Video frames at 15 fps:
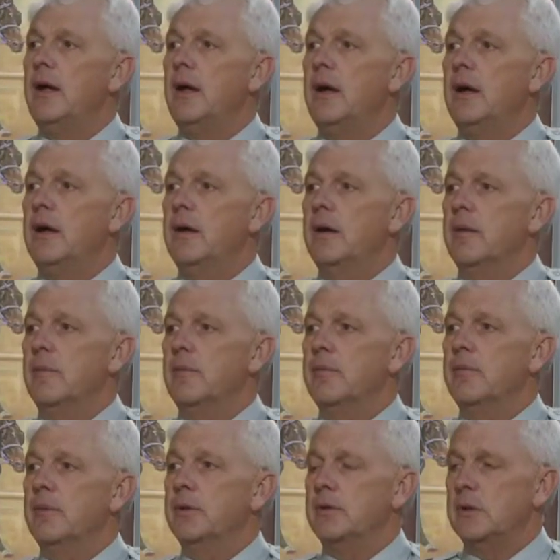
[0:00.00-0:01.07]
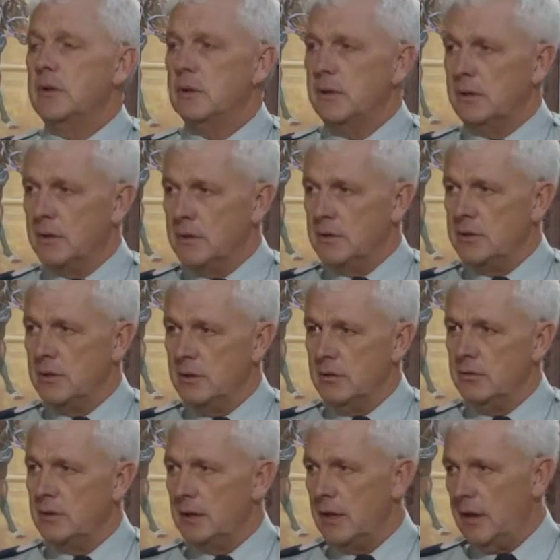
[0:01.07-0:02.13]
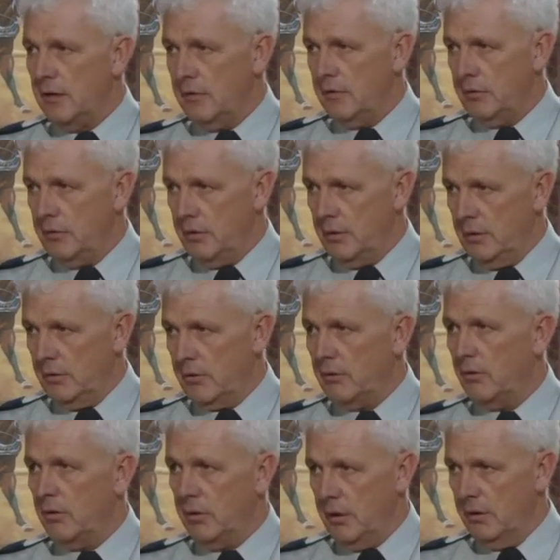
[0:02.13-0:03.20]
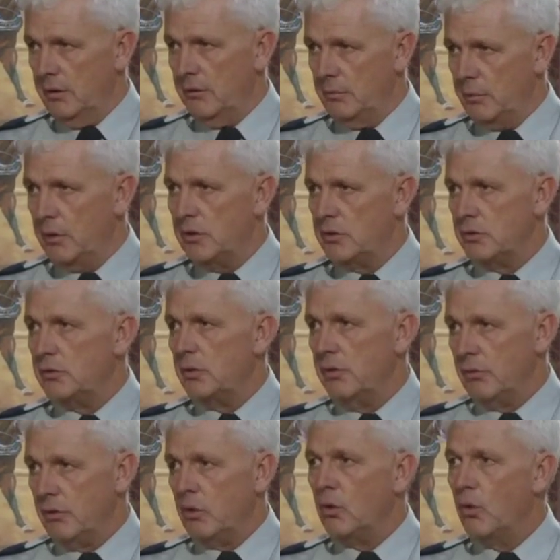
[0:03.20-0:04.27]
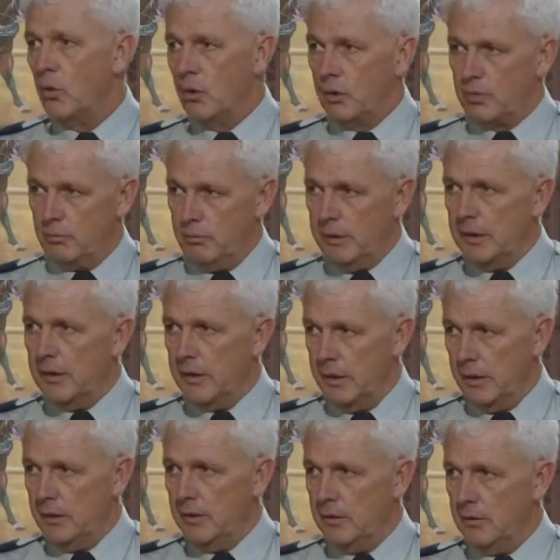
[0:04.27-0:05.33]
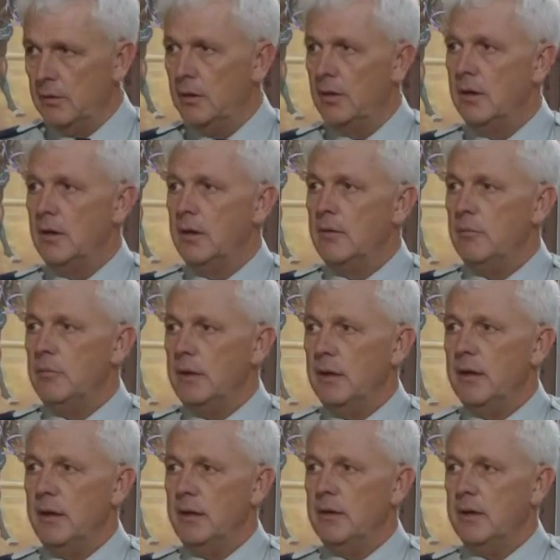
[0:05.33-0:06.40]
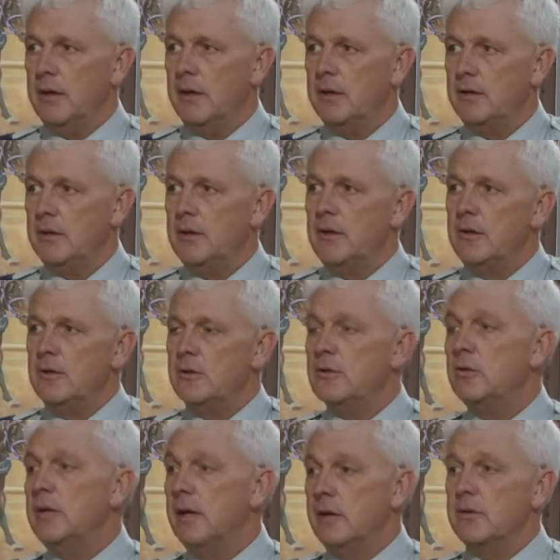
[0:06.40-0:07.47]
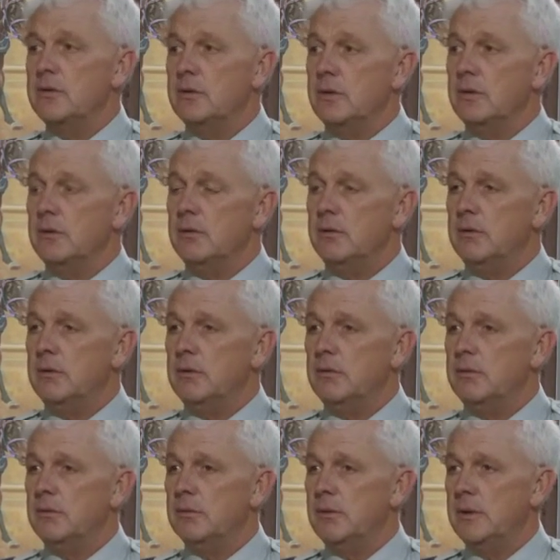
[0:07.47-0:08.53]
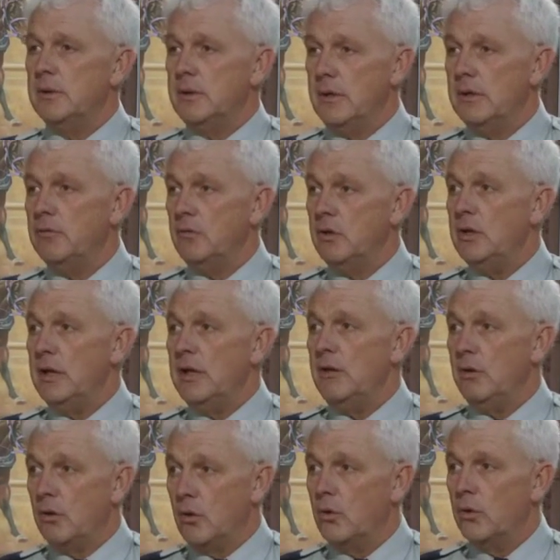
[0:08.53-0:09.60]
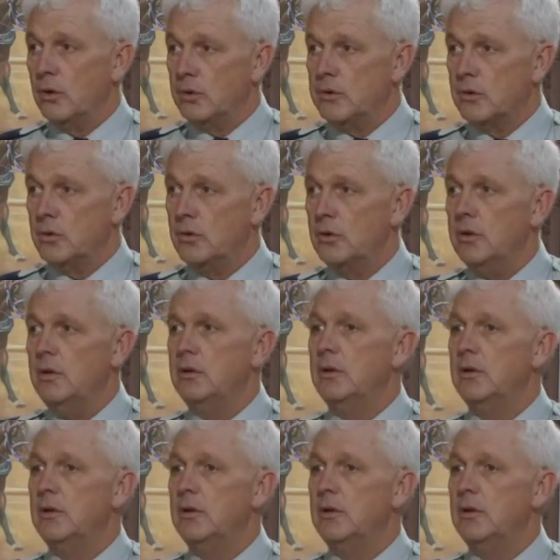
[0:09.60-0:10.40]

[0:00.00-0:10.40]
but could continue to have the authority and the pressure of the court behind that. So yes, at the end of the day, the courts could